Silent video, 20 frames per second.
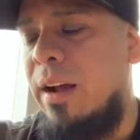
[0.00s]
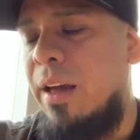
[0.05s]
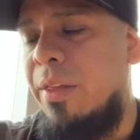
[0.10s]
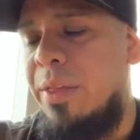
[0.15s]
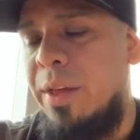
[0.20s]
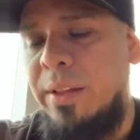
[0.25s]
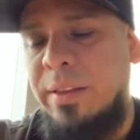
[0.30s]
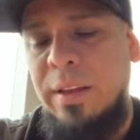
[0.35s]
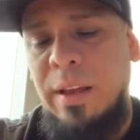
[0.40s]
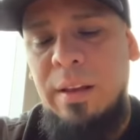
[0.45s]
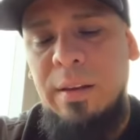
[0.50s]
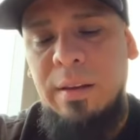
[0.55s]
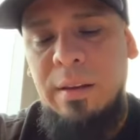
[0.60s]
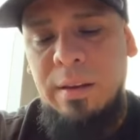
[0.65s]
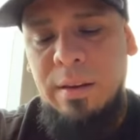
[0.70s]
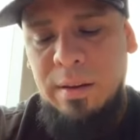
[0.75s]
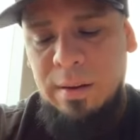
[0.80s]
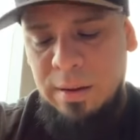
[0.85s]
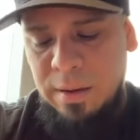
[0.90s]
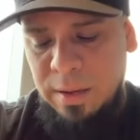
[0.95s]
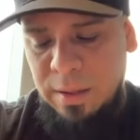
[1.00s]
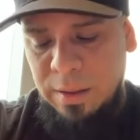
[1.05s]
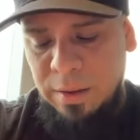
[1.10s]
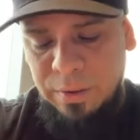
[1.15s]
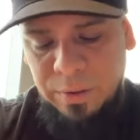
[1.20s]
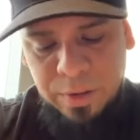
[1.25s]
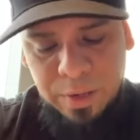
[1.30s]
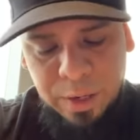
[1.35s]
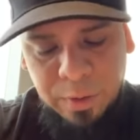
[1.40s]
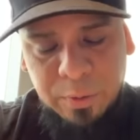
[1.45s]
I think that
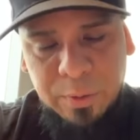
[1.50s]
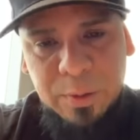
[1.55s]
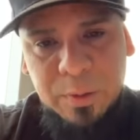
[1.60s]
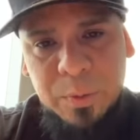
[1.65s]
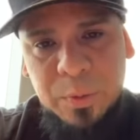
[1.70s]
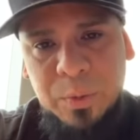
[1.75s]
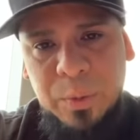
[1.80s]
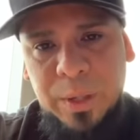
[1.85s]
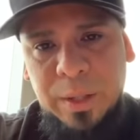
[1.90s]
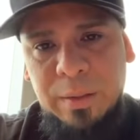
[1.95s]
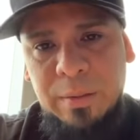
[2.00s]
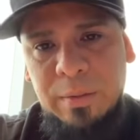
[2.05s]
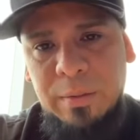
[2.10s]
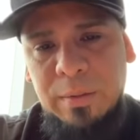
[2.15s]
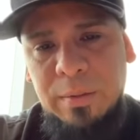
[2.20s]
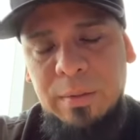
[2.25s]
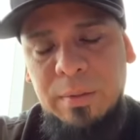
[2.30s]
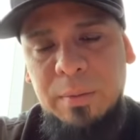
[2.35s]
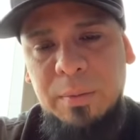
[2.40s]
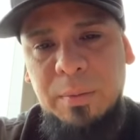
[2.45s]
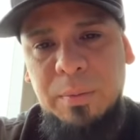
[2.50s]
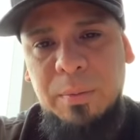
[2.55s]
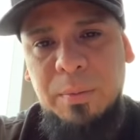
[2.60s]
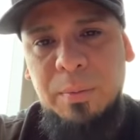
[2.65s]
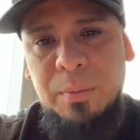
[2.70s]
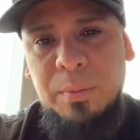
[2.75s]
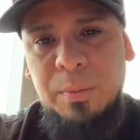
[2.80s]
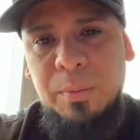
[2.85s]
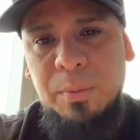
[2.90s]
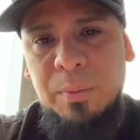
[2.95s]
there's a difference between
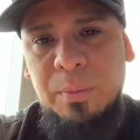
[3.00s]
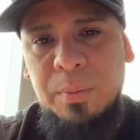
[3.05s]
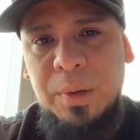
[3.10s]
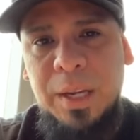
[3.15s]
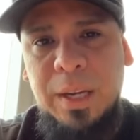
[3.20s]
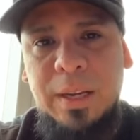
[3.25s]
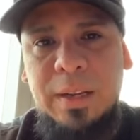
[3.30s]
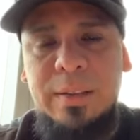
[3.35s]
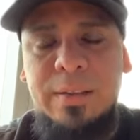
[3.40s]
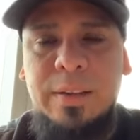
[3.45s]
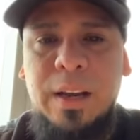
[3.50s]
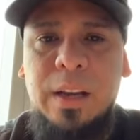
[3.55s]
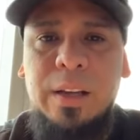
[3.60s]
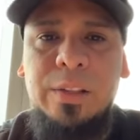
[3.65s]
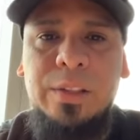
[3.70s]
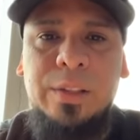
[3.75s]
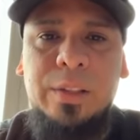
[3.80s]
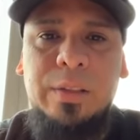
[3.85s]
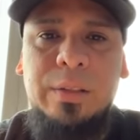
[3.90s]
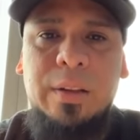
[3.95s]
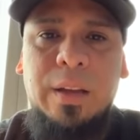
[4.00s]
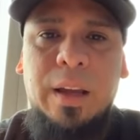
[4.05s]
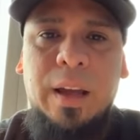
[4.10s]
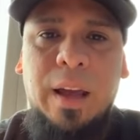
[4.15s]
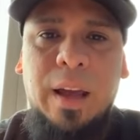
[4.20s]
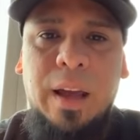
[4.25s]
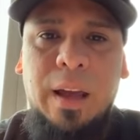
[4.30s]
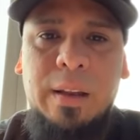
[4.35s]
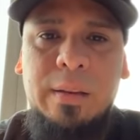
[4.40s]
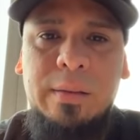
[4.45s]
being intelligent
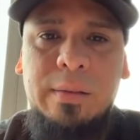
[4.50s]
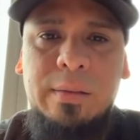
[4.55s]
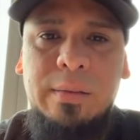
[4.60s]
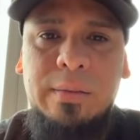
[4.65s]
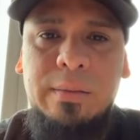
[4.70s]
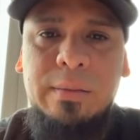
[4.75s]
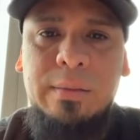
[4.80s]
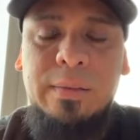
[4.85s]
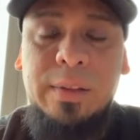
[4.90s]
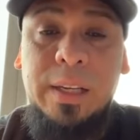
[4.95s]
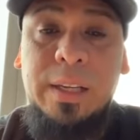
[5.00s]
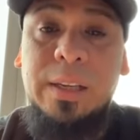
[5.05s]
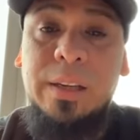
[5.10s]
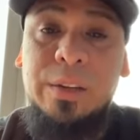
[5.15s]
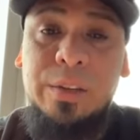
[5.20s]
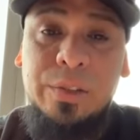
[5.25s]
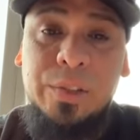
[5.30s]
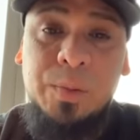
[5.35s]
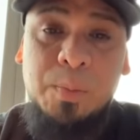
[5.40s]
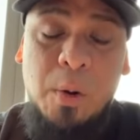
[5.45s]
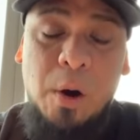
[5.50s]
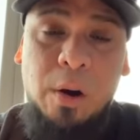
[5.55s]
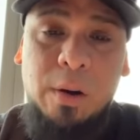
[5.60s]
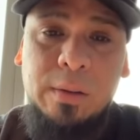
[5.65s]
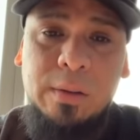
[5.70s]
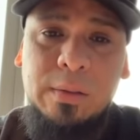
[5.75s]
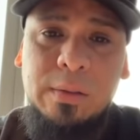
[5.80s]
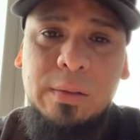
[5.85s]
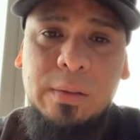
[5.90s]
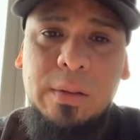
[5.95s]
and thinking you're smart.
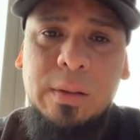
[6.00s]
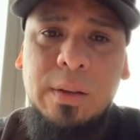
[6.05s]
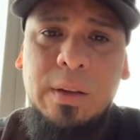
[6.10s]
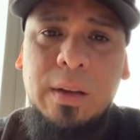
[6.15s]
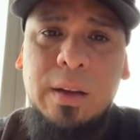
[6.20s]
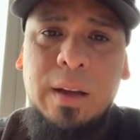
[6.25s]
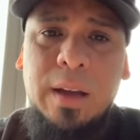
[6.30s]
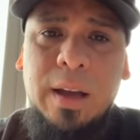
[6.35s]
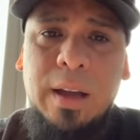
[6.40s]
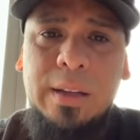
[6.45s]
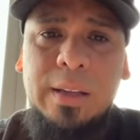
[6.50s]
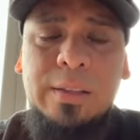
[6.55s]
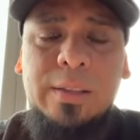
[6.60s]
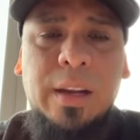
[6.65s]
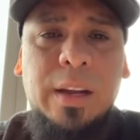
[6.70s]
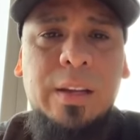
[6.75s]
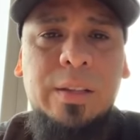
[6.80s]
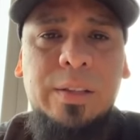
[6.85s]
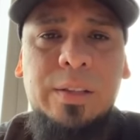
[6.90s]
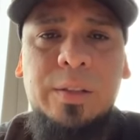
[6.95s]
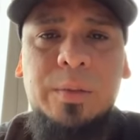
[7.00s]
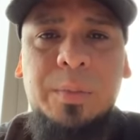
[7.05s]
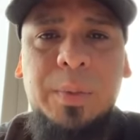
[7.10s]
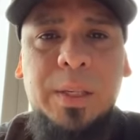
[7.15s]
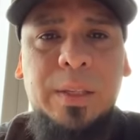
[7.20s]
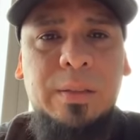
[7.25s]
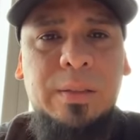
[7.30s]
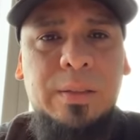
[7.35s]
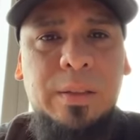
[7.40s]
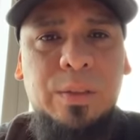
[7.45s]
And intelligence
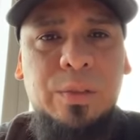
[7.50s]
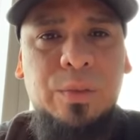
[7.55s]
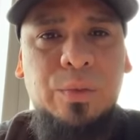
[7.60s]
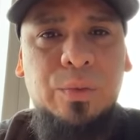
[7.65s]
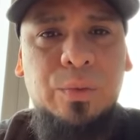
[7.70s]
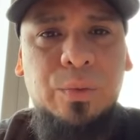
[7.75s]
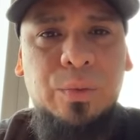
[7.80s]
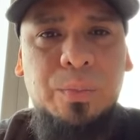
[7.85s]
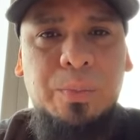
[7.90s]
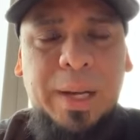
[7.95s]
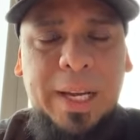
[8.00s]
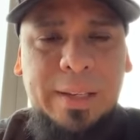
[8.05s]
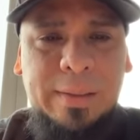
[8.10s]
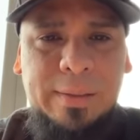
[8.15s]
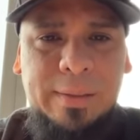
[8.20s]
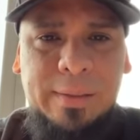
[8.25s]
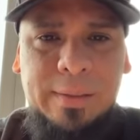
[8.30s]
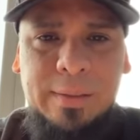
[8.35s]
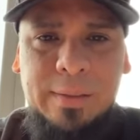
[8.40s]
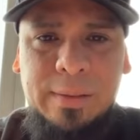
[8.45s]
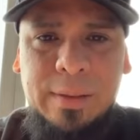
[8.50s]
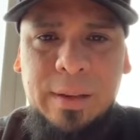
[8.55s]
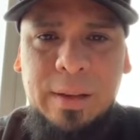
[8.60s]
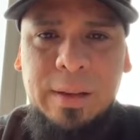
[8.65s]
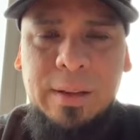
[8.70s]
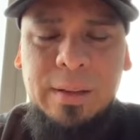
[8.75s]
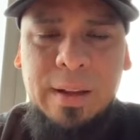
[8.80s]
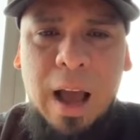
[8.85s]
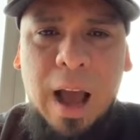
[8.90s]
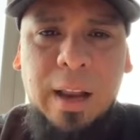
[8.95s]
means that you base
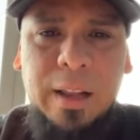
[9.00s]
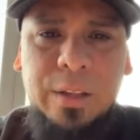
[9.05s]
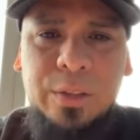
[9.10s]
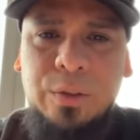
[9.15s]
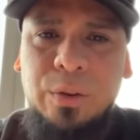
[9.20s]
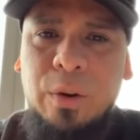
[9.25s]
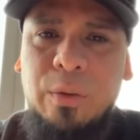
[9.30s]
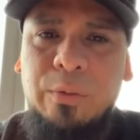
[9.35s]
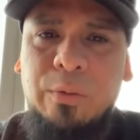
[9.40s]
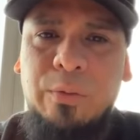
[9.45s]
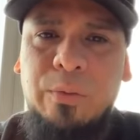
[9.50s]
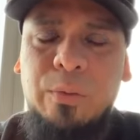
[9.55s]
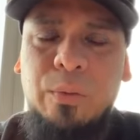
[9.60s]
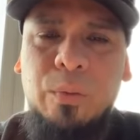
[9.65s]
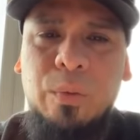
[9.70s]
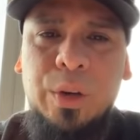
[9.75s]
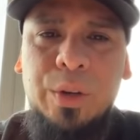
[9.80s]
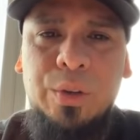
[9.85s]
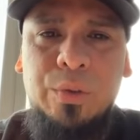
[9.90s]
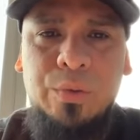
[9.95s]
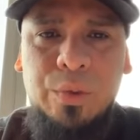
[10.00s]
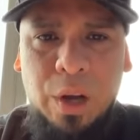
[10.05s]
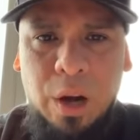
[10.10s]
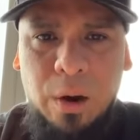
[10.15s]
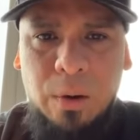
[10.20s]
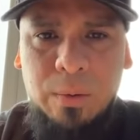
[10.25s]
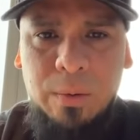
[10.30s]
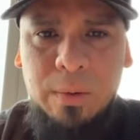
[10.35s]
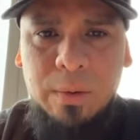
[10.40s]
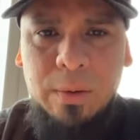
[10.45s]
knowledge off what you
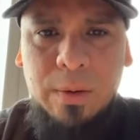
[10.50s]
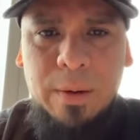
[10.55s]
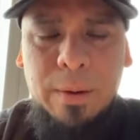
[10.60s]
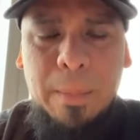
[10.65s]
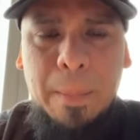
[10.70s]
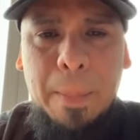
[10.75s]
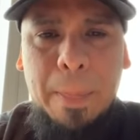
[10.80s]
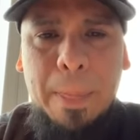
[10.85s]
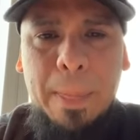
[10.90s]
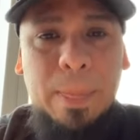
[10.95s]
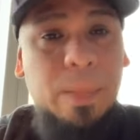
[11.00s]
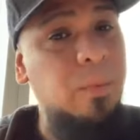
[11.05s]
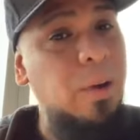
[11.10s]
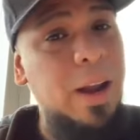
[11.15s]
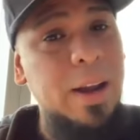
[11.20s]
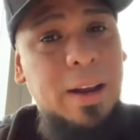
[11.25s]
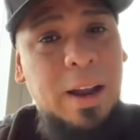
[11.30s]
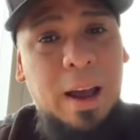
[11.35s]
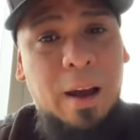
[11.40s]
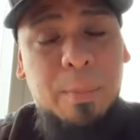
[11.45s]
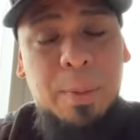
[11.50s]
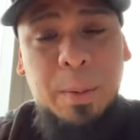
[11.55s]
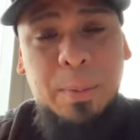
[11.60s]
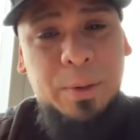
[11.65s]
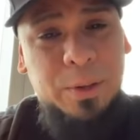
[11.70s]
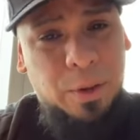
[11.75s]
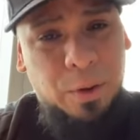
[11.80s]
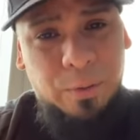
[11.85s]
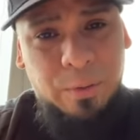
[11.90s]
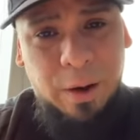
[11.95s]
know. And right now,
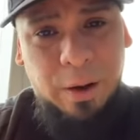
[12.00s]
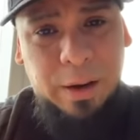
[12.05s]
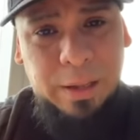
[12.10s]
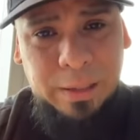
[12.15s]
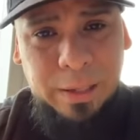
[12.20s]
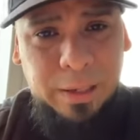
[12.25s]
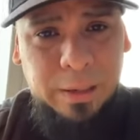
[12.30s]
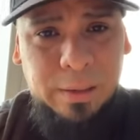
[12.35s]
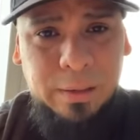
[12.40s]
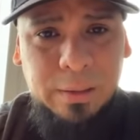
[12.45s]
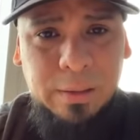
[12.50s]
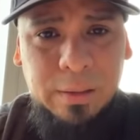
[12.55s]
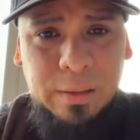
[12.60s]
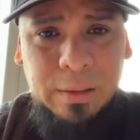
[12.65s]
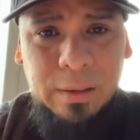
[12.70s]
people know very little.